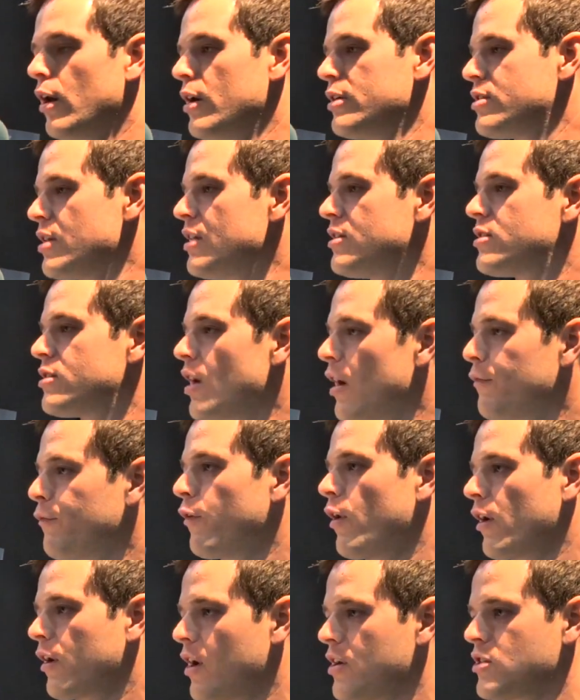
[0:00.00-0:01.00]
know it's, it's tough
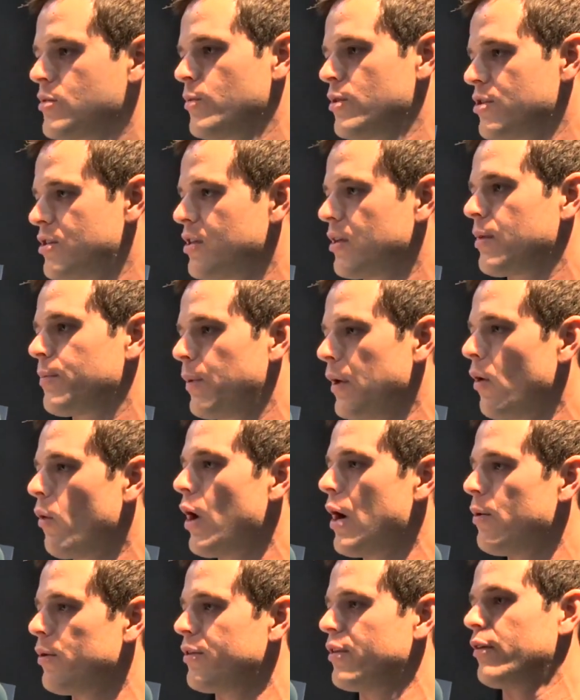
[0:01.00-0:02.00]
for our customers to be
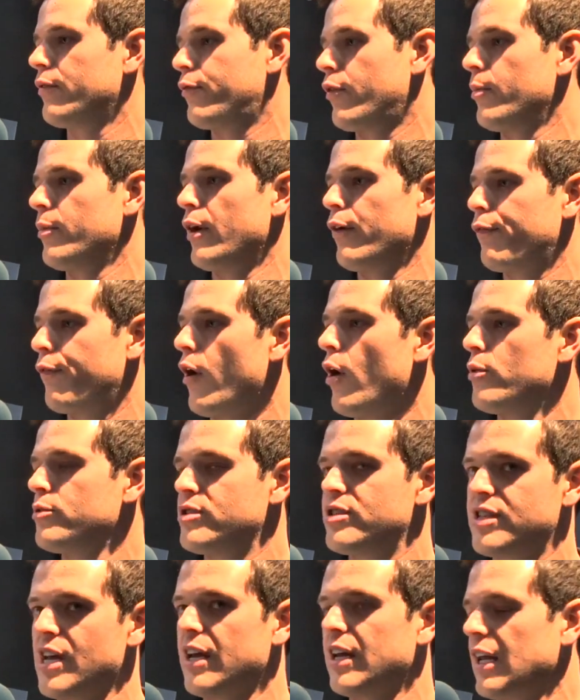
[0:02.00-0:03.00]
away with their, from their phones
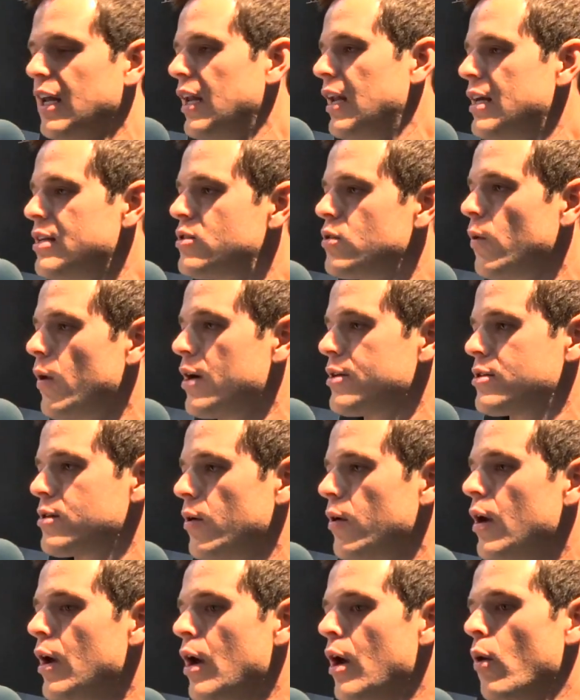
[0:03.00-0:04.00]
sending it into us.
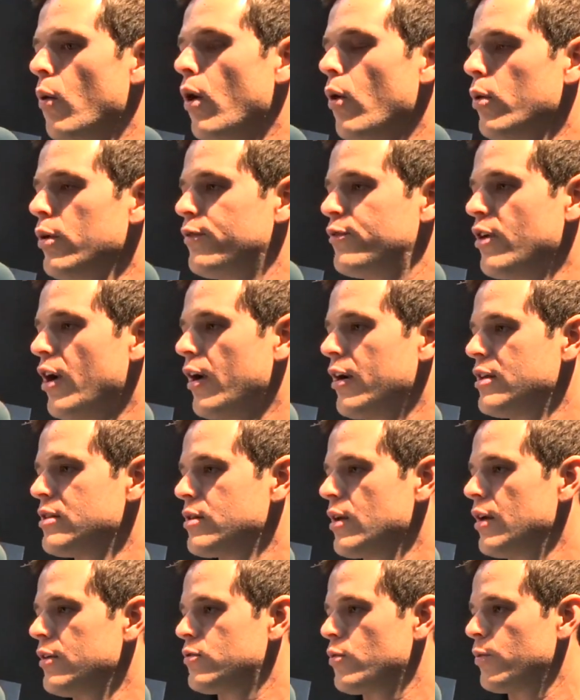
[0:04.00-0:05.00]
So what we've done is,
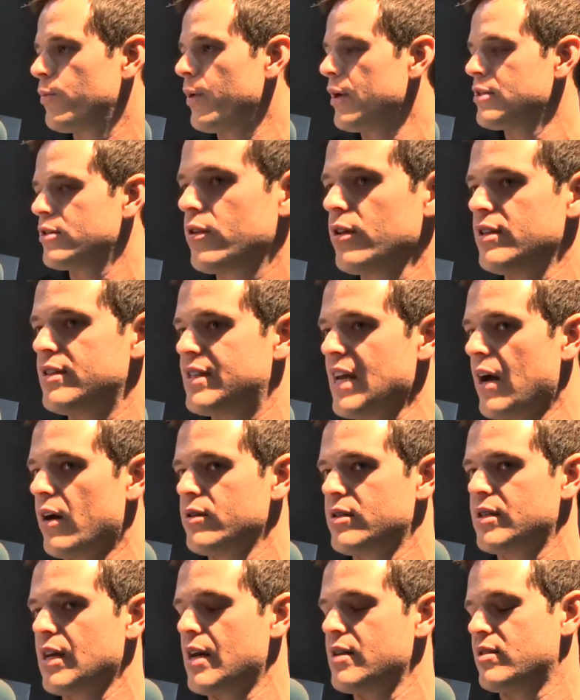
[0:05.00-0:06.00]
is we basically
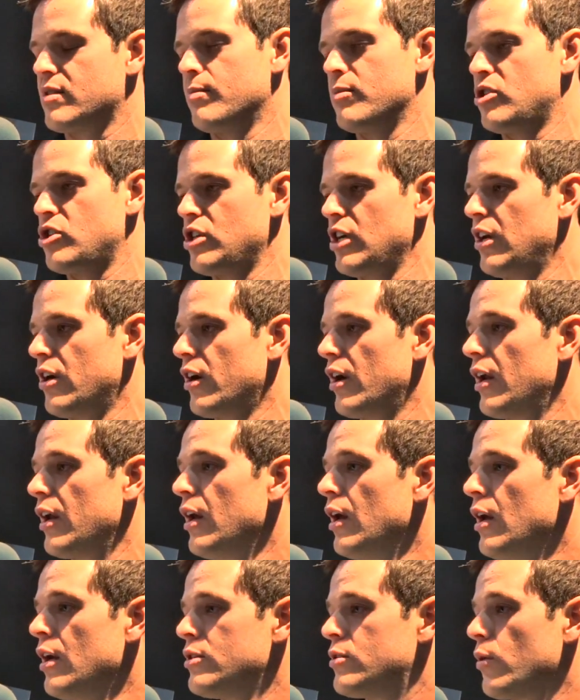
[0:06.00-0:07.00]
downsized the machinery
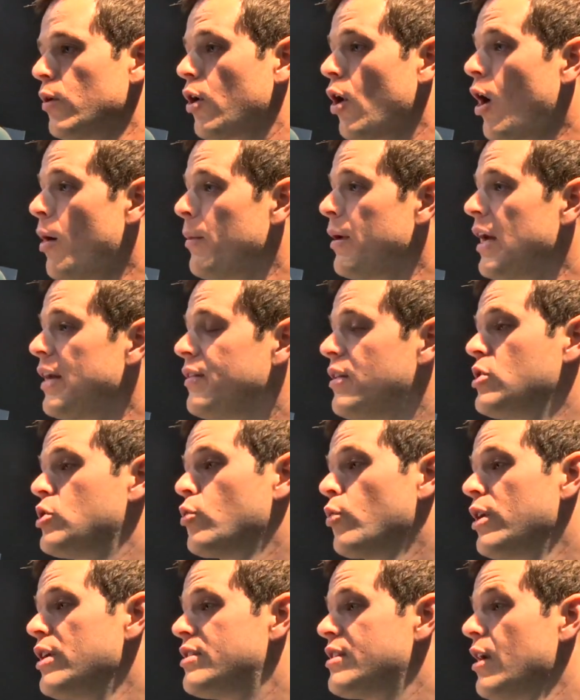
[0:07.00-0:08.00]
to accommodate these
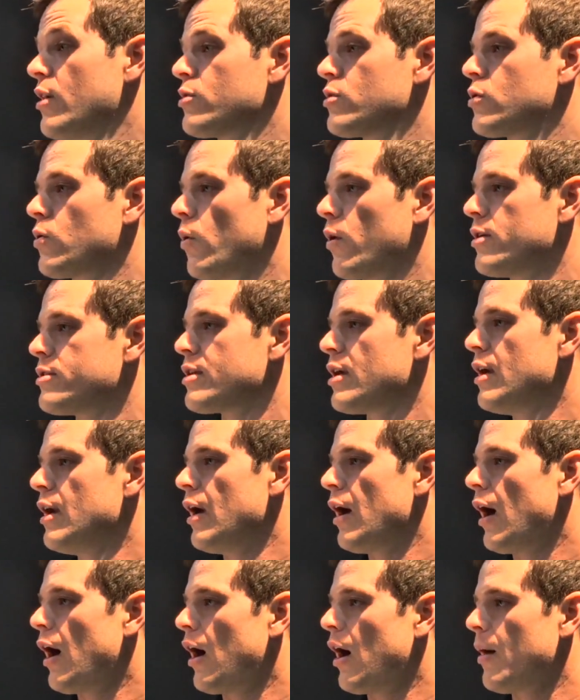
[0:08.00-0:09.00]
retail stores.
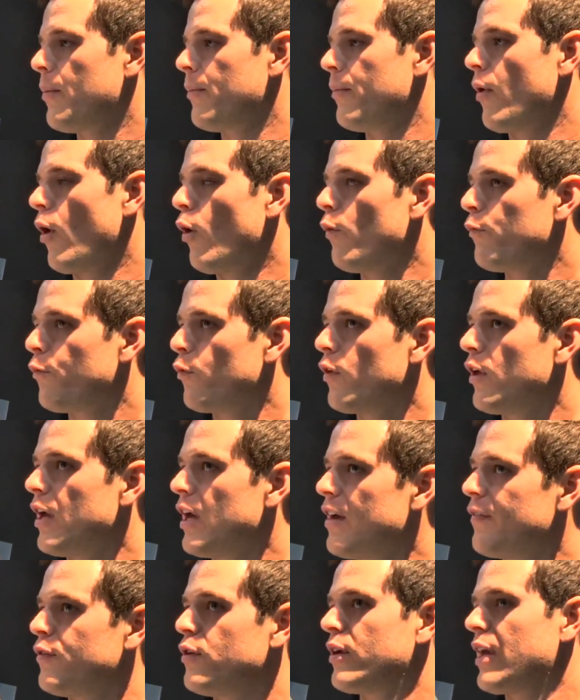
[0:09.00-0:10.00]
Um,
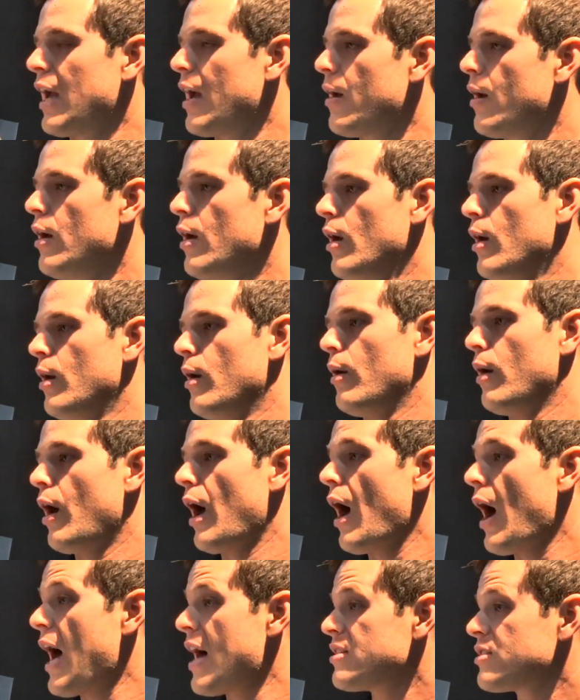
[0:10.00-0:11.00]
hopefully, if you can't
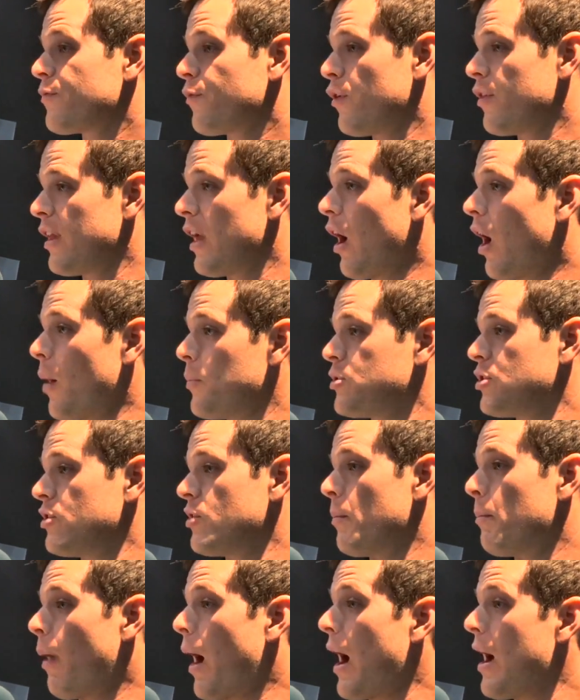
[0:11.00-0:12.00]
ask for the option
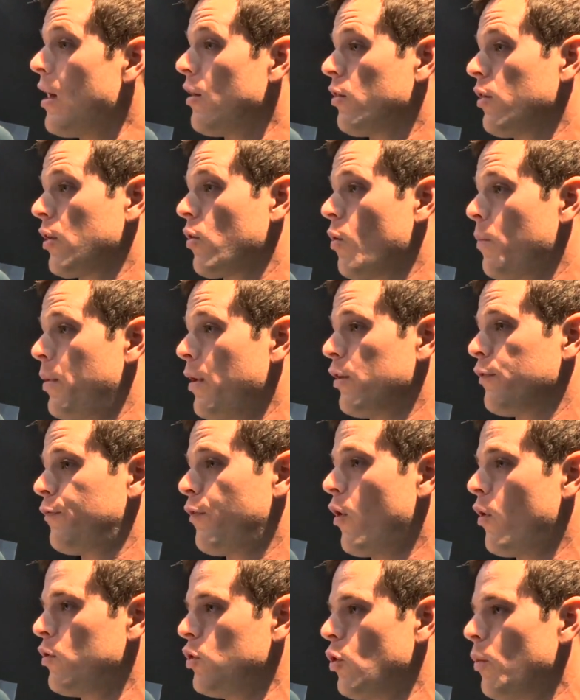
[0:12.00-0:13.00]
to buy a Liquipelt
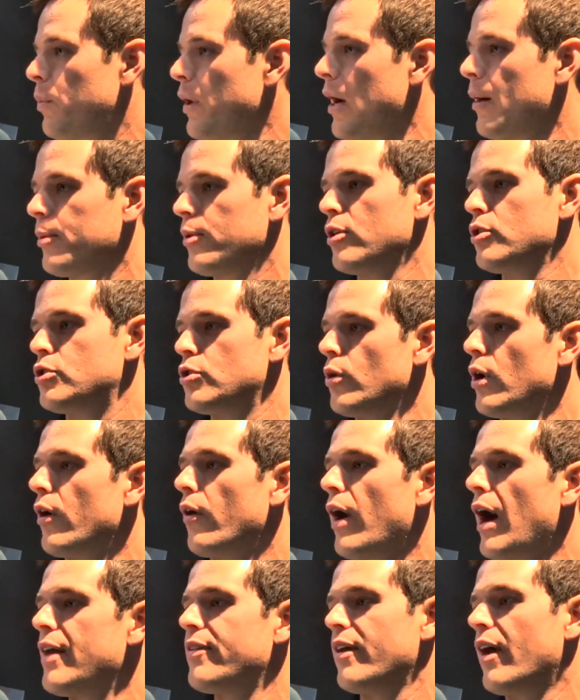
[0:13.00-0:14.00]
phone, you'll be able to do it
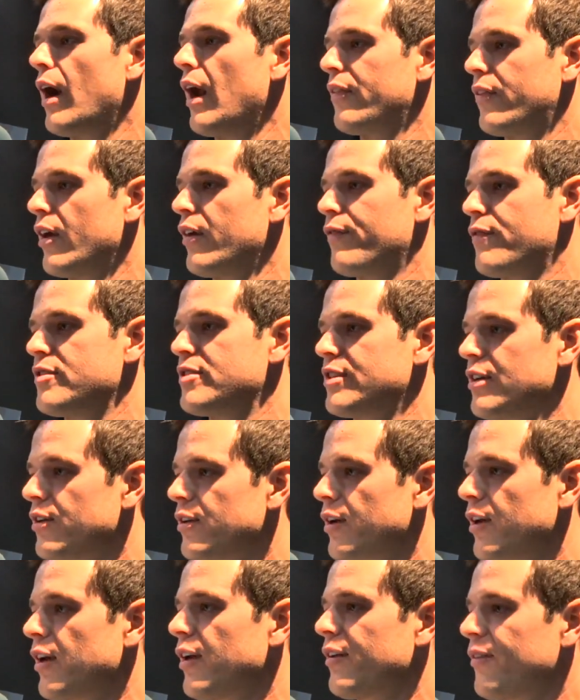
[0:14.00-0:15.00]
right there at their
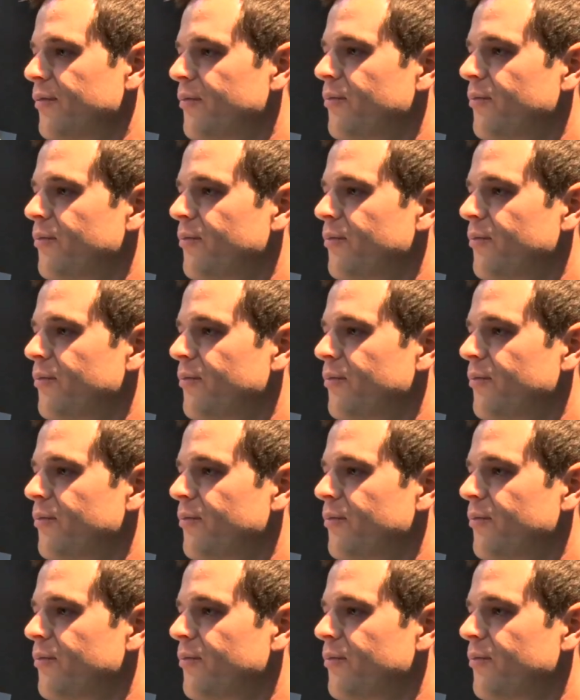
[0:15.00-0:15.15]
facility.